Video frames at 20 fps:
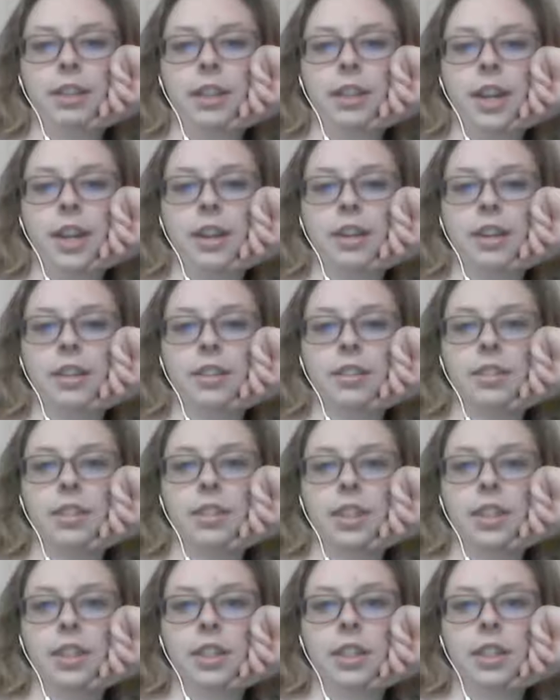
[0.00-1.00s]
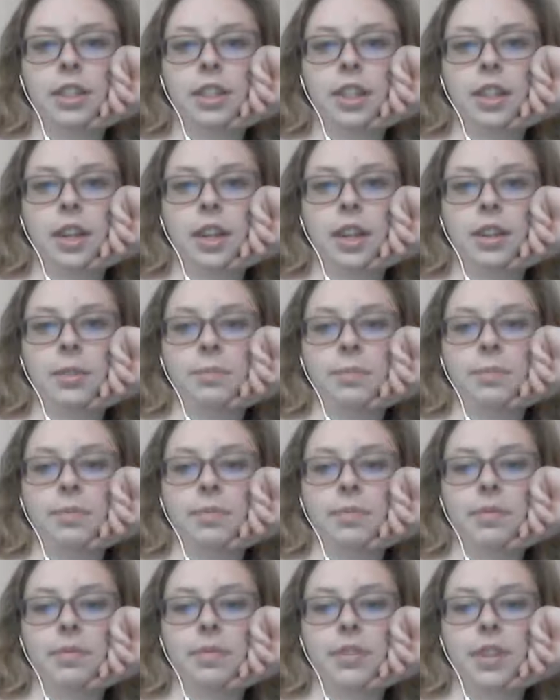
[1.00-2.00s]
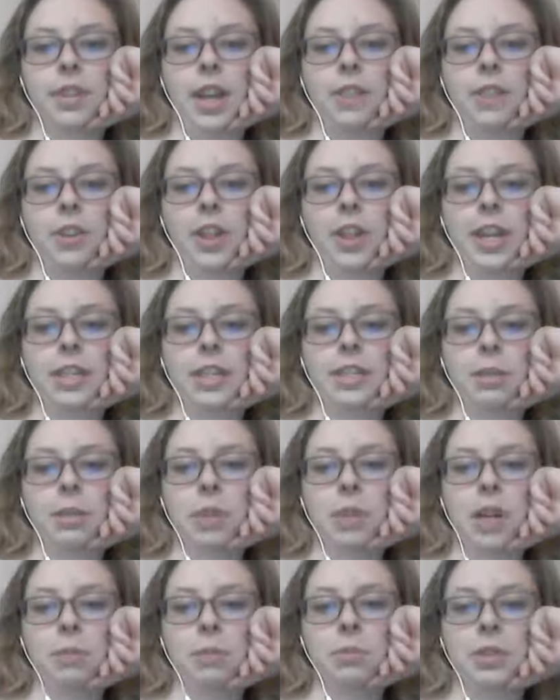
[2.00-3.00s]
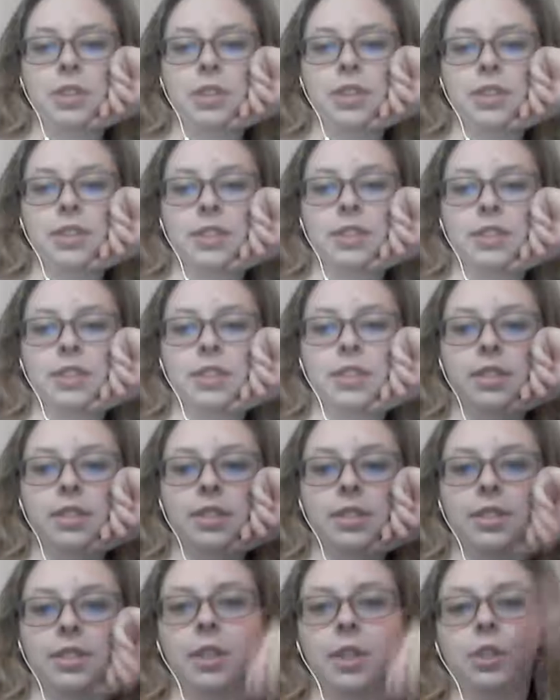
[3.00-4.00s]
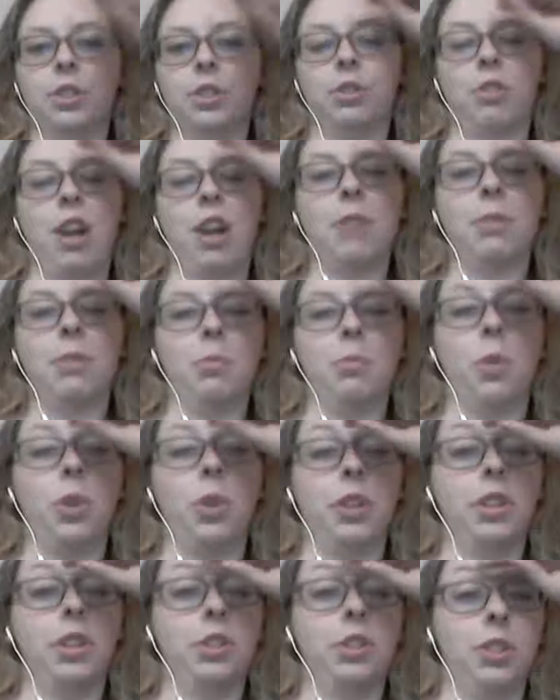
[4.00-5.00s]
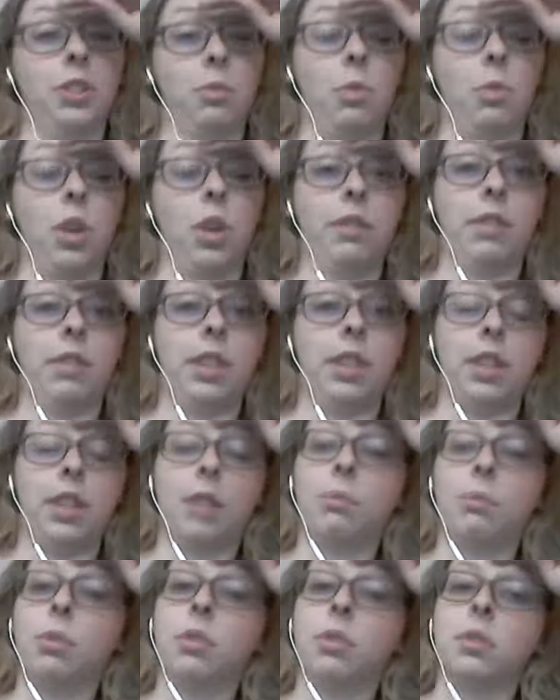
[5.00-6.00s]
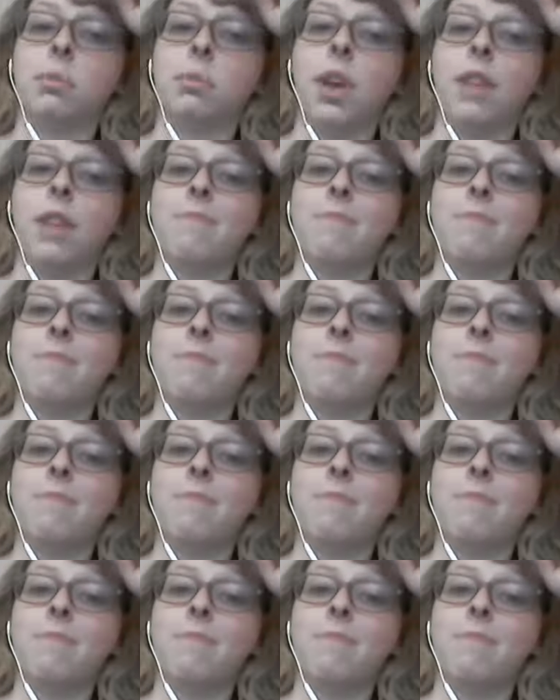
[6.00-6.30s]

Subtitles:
Like, I feel like sometimes they're describing more than just one of the samples, but...